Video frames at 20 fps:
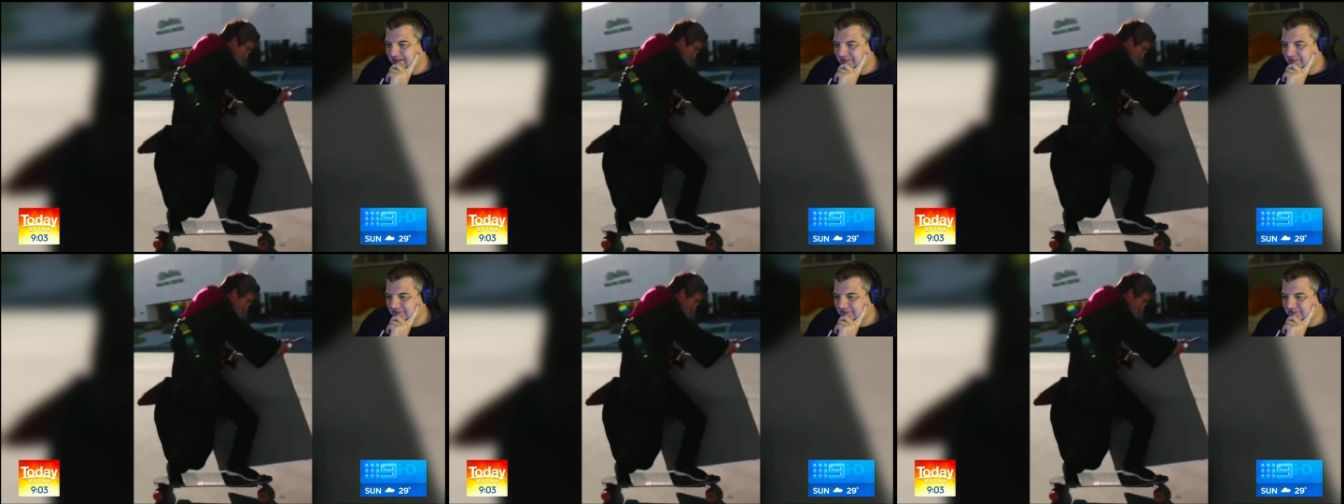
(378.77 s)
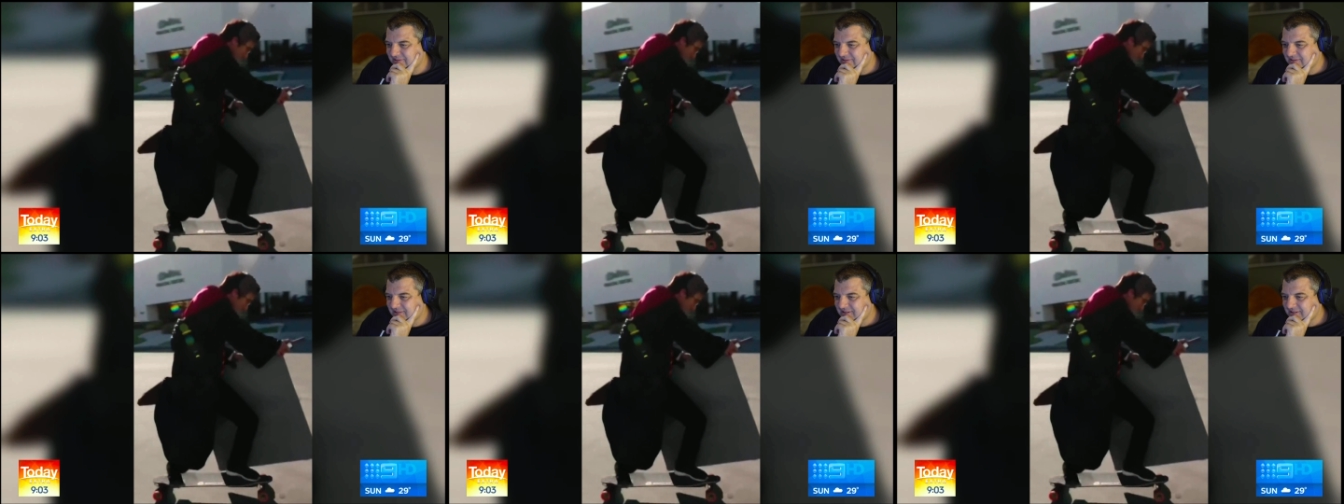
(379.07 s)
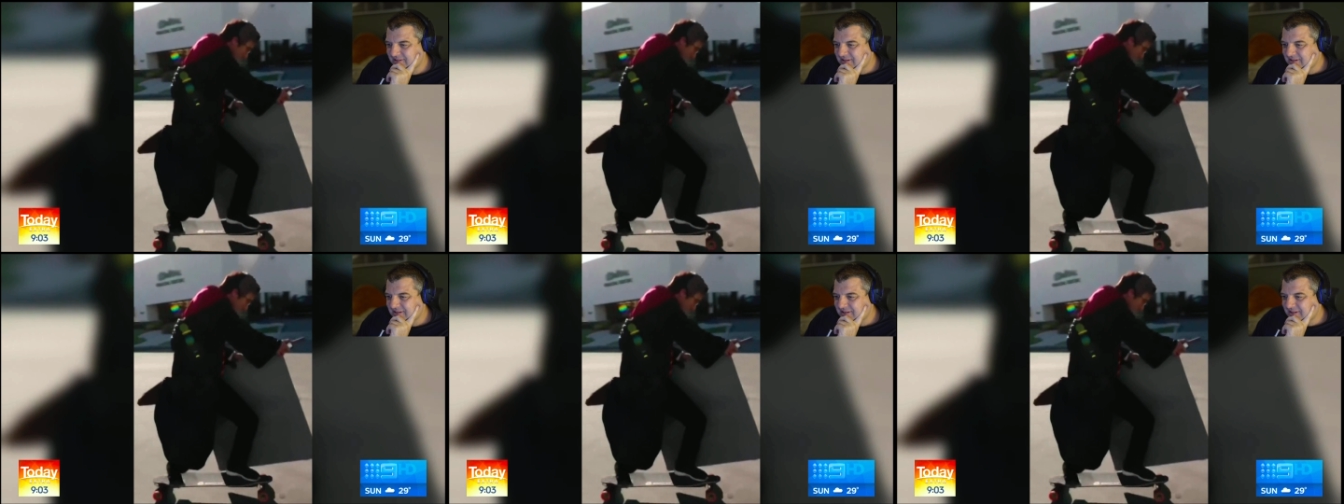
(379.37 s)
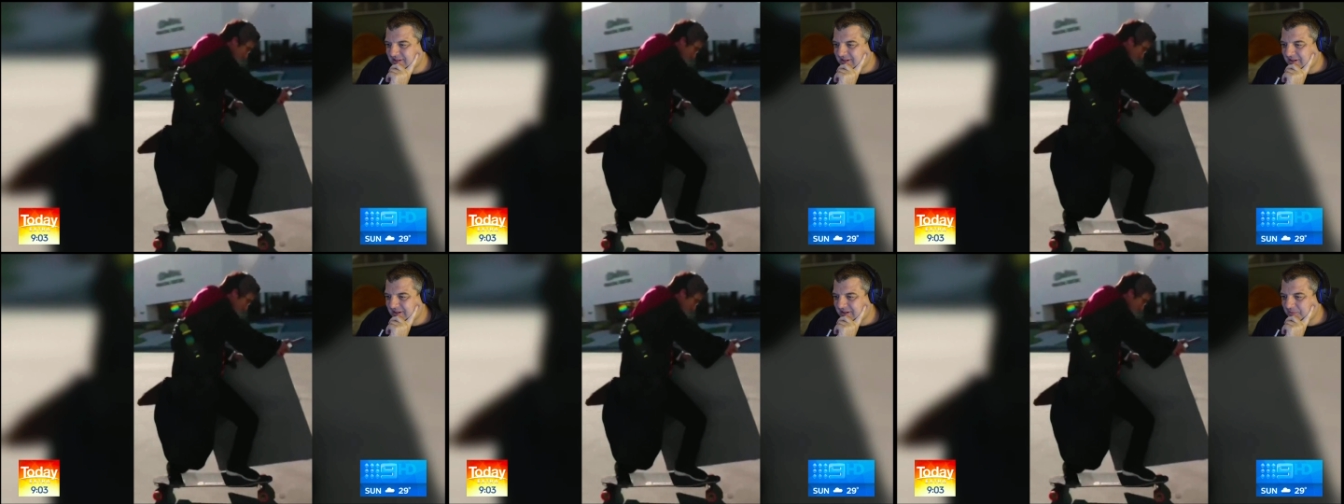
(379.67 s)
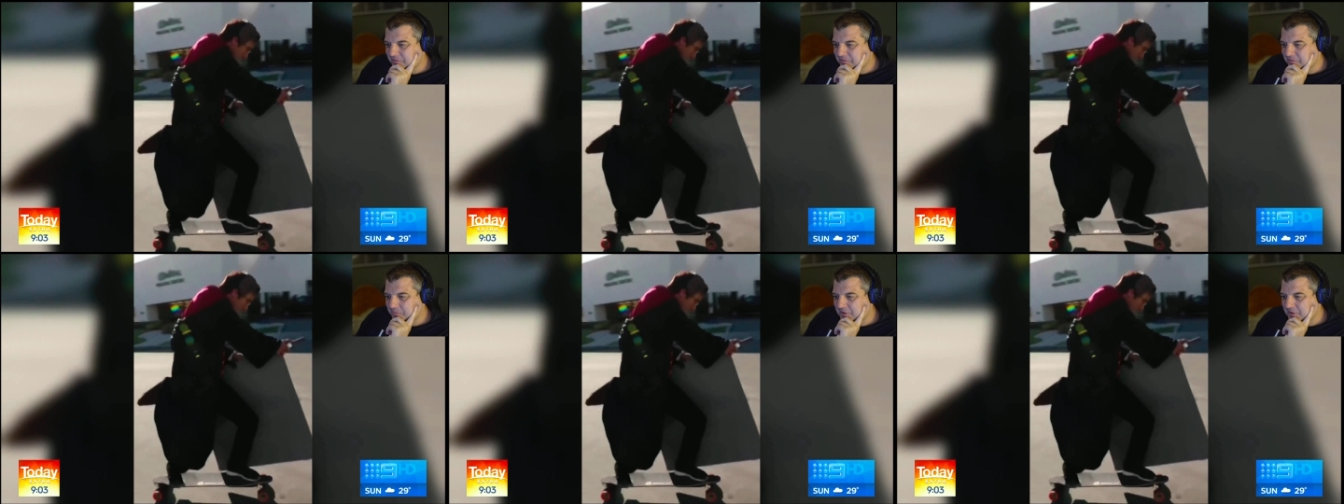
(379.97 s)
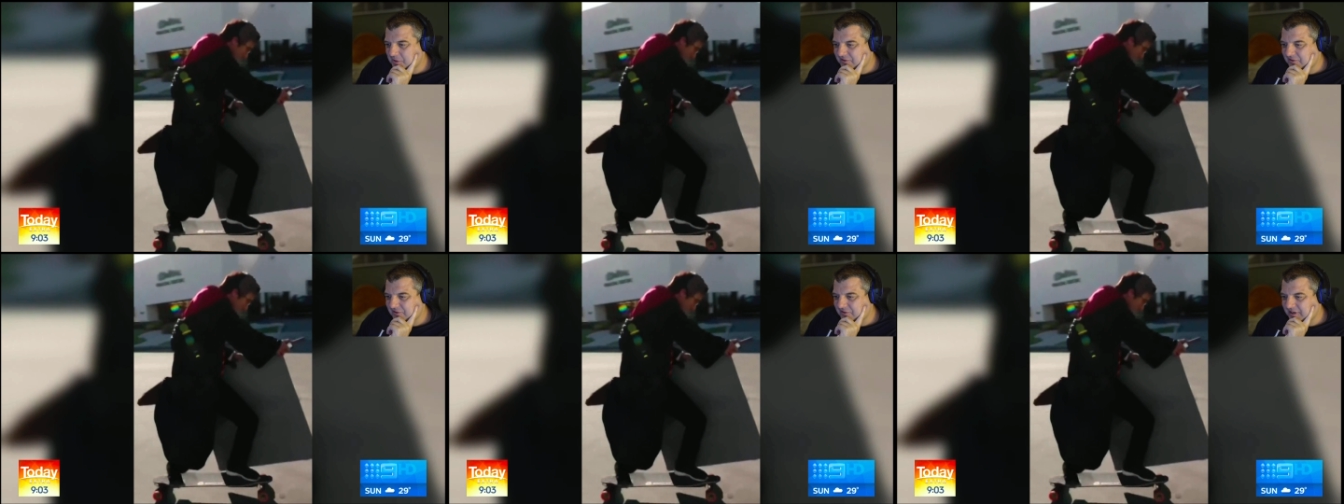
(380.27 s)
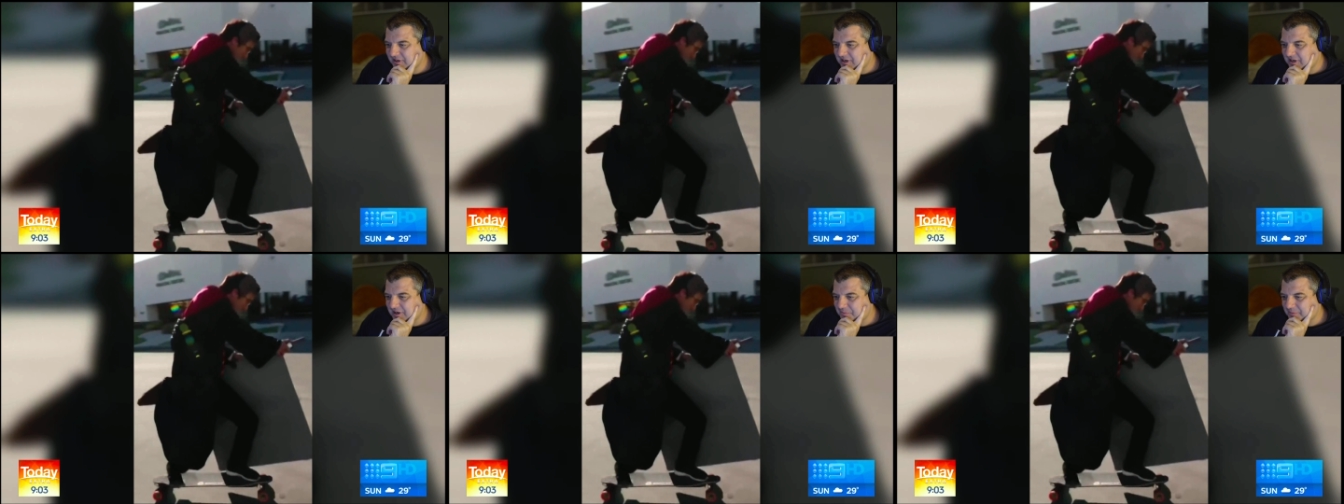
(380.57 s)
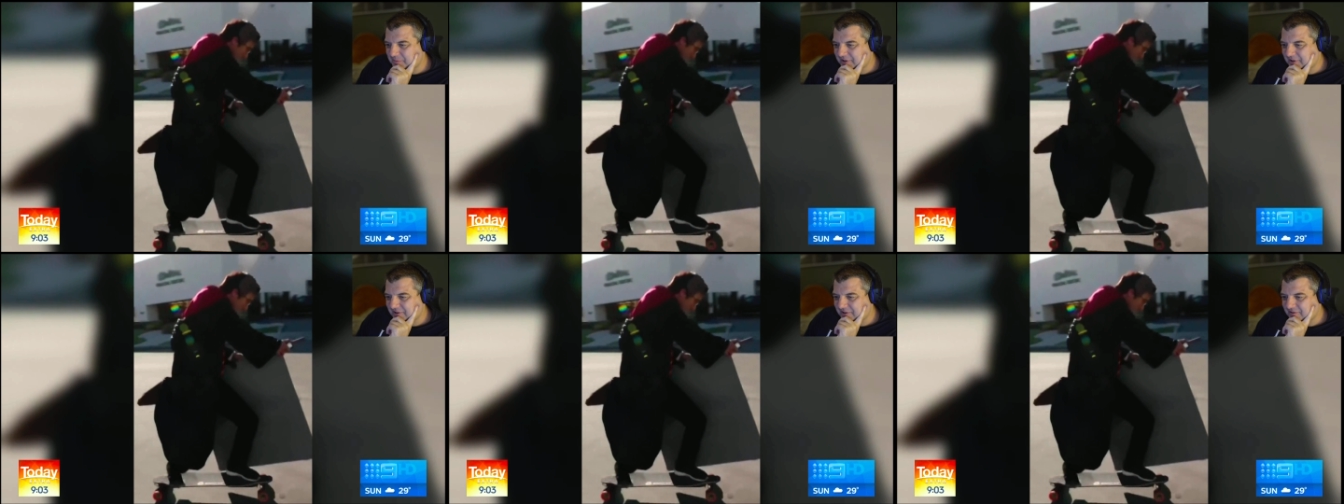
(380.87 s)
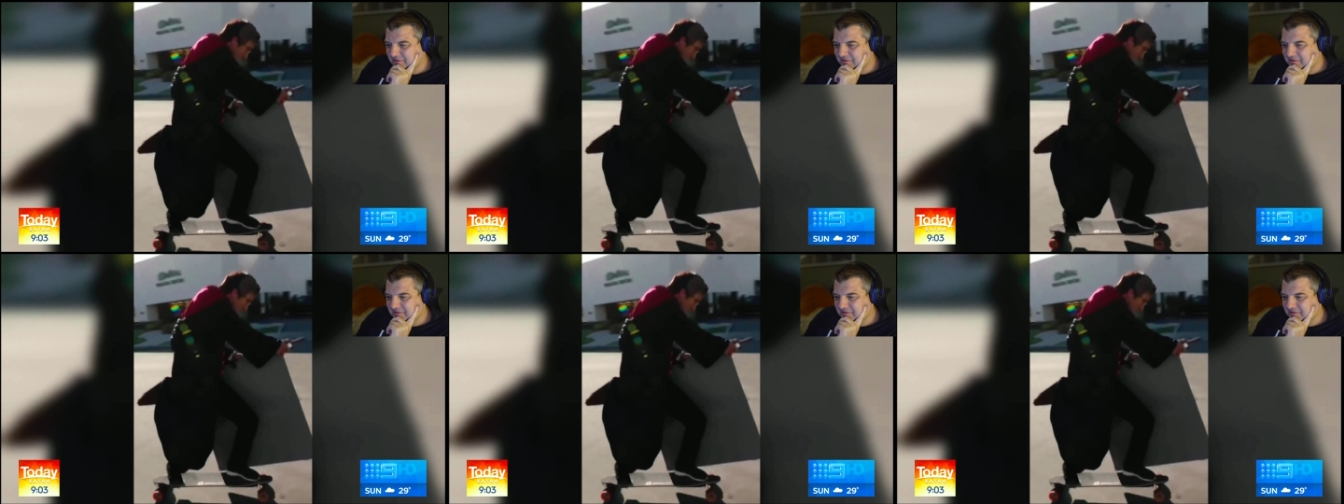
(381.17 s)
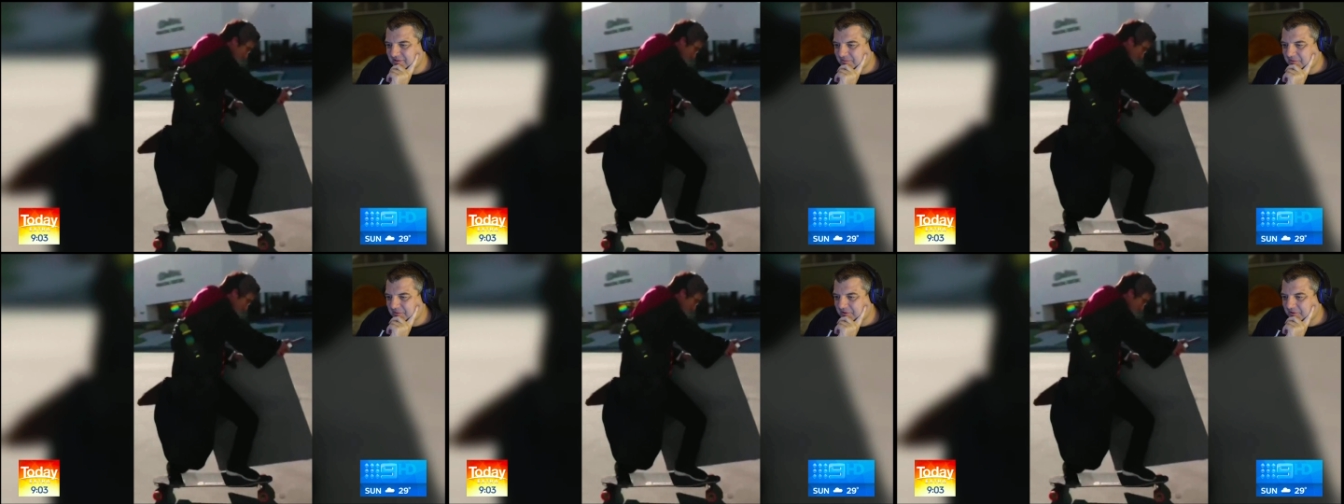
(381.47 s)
he must be masking out bits.